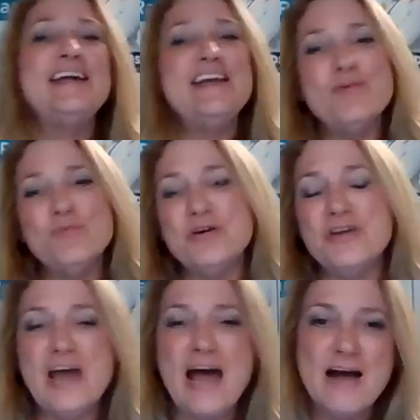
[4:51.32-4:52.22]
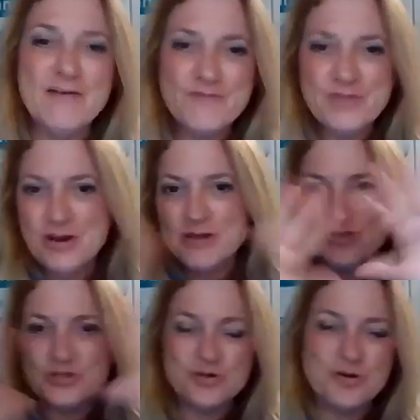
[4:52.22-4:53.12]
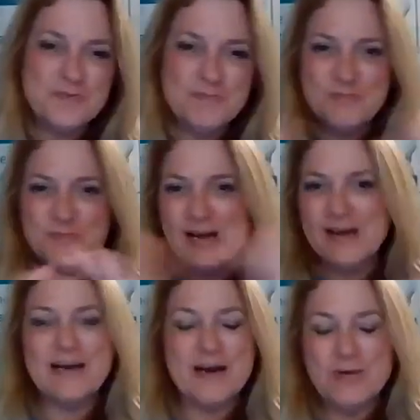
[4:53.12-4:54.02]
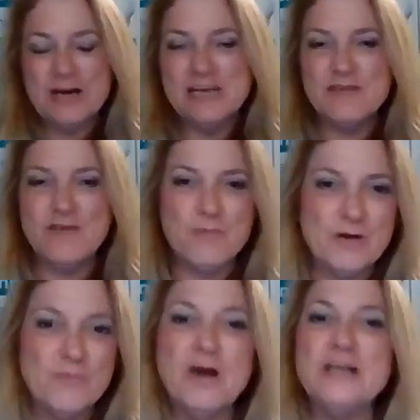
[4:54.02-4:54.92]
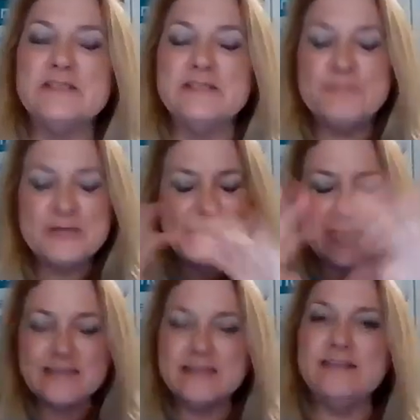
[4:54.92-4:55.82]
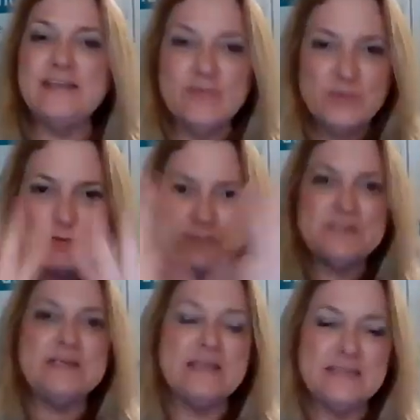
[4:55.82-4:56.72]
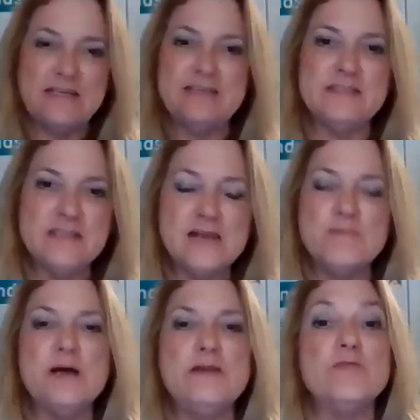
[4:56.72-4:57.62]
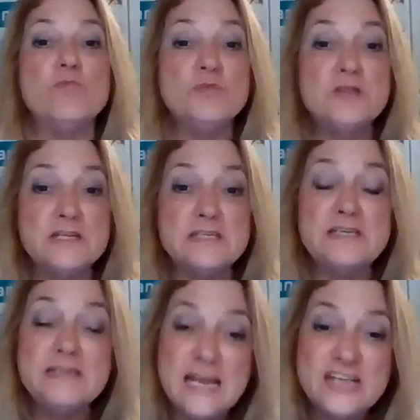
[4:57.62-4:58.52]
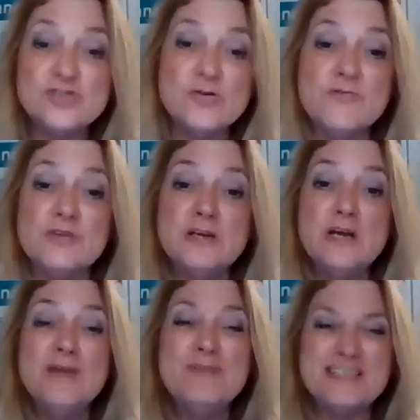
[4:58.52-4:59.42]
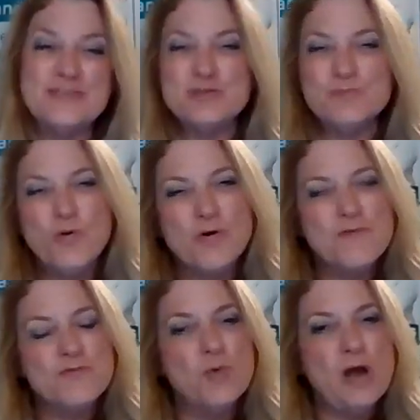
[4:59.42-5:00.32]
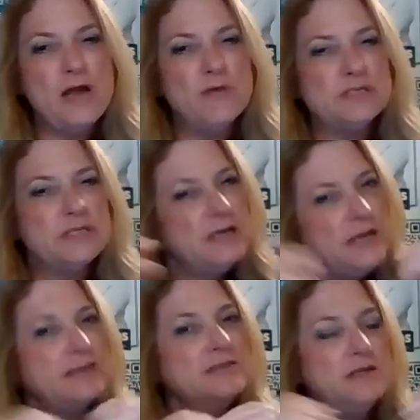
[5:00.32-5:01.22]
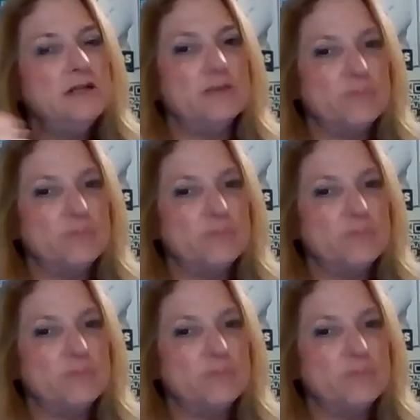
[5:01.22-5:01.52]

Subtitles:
it would have, done, and I don't want to give up what it was, but technically it would have protected his thing. But the nature of because it was more of the way it was connected in the